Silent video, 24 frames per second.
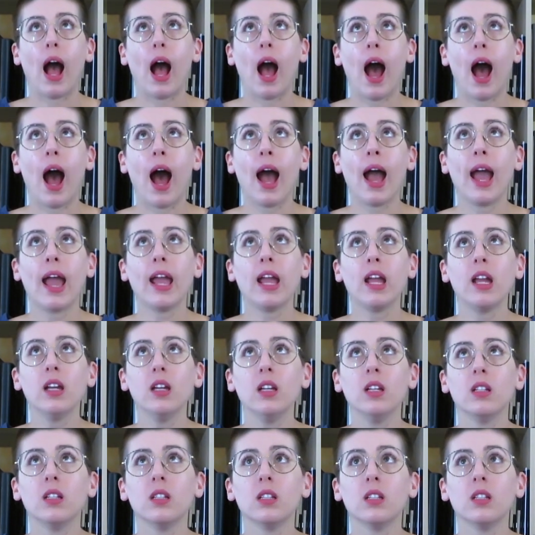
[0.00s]

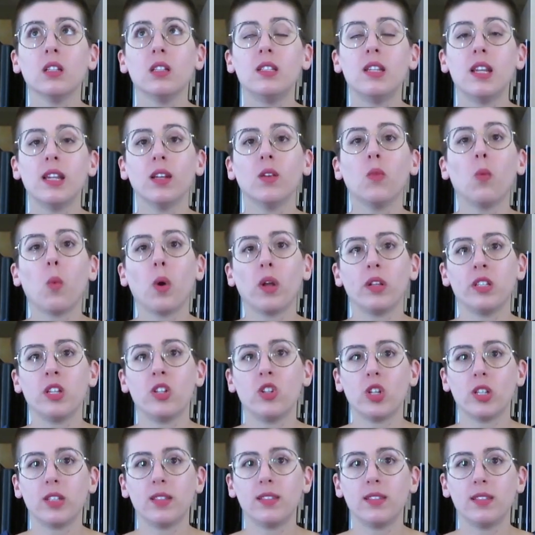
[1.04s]
I didn't want to
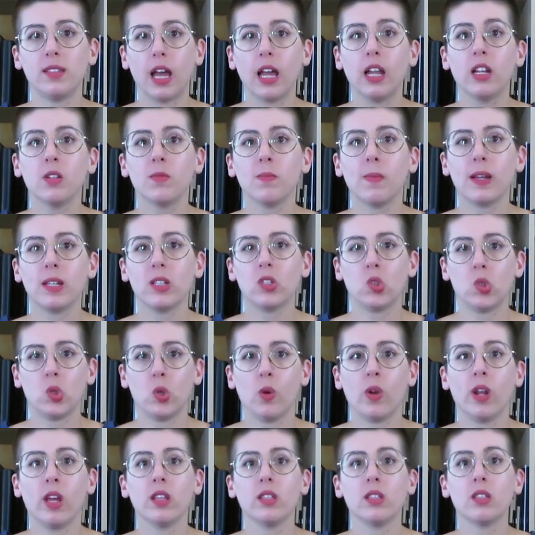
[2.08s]
just send my
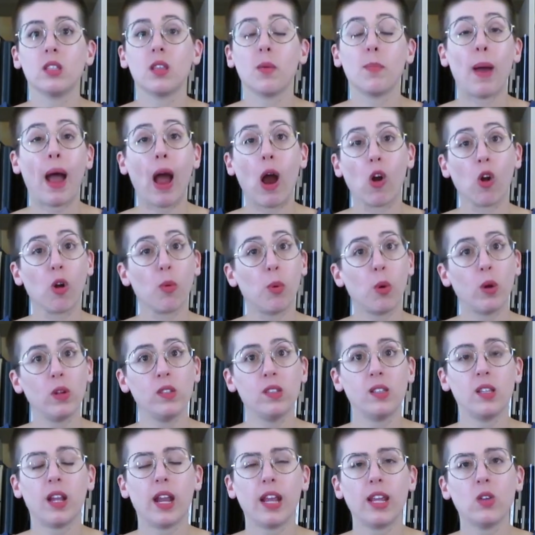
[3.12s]
students the PowerPoints
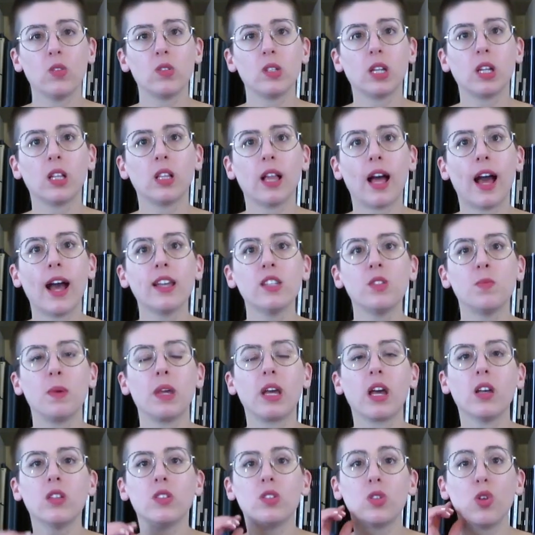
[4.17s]
that I use in class,
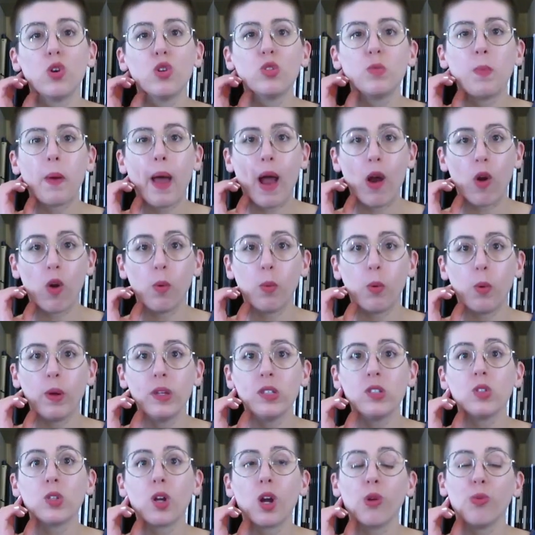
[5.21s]
because those
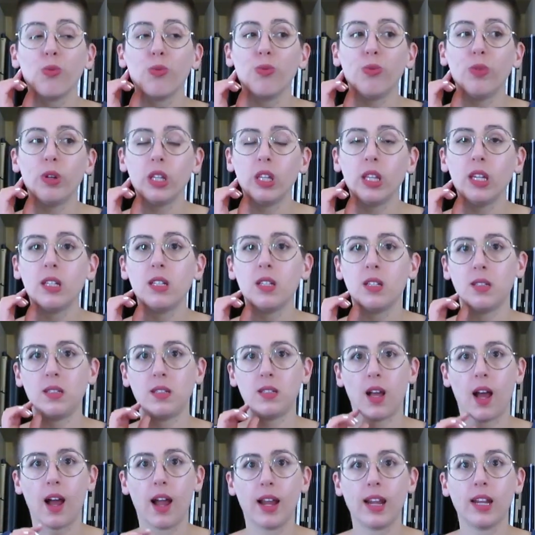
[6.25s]
PowerPoints are really
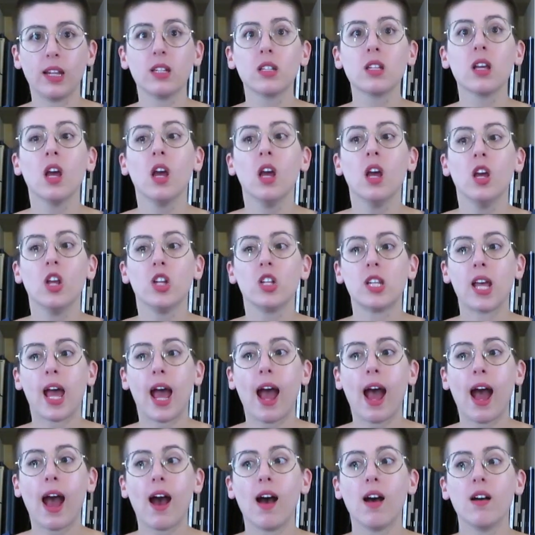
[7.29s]
designed to
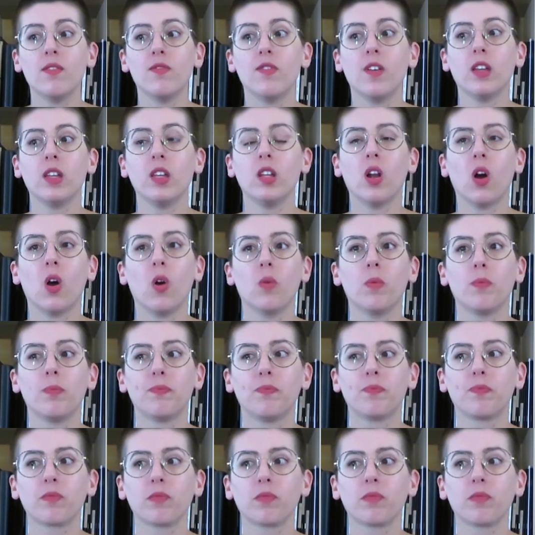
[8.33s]
have, you know,